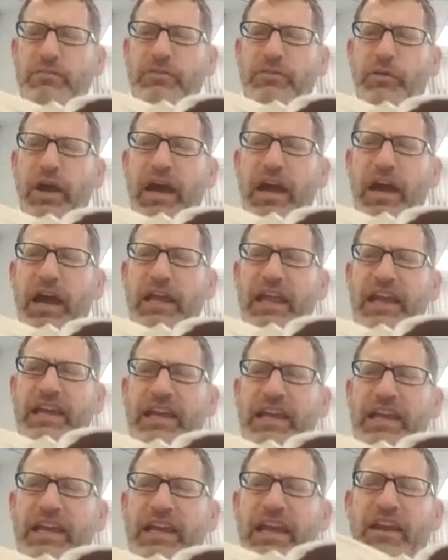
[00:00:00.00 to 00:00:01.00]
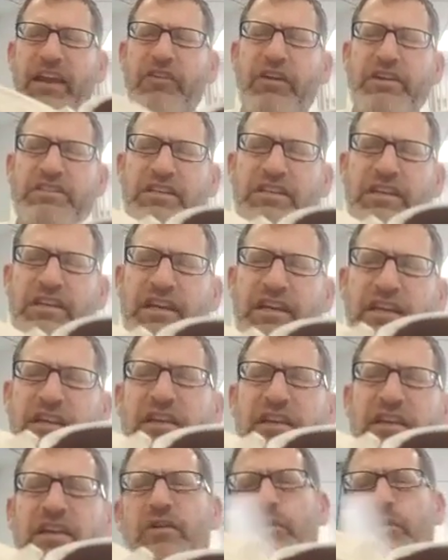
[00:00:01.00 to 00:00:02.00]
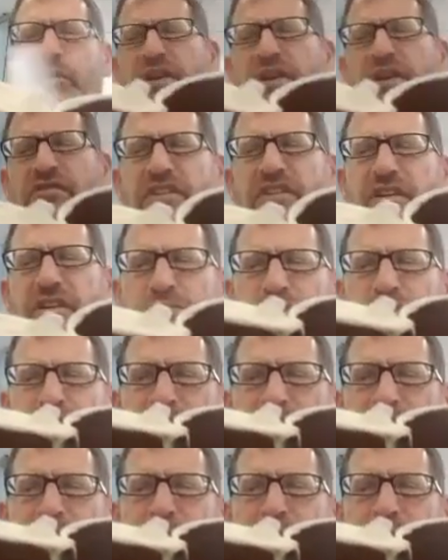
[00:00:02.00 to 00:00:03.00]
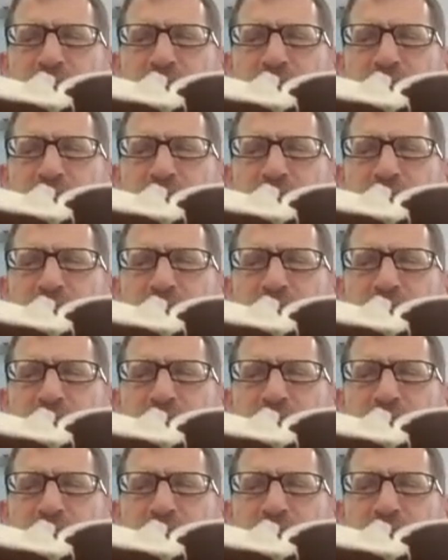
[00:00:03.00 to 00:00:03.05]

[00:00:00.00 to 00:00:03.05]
the way I like categorizing it, when you read psukim in the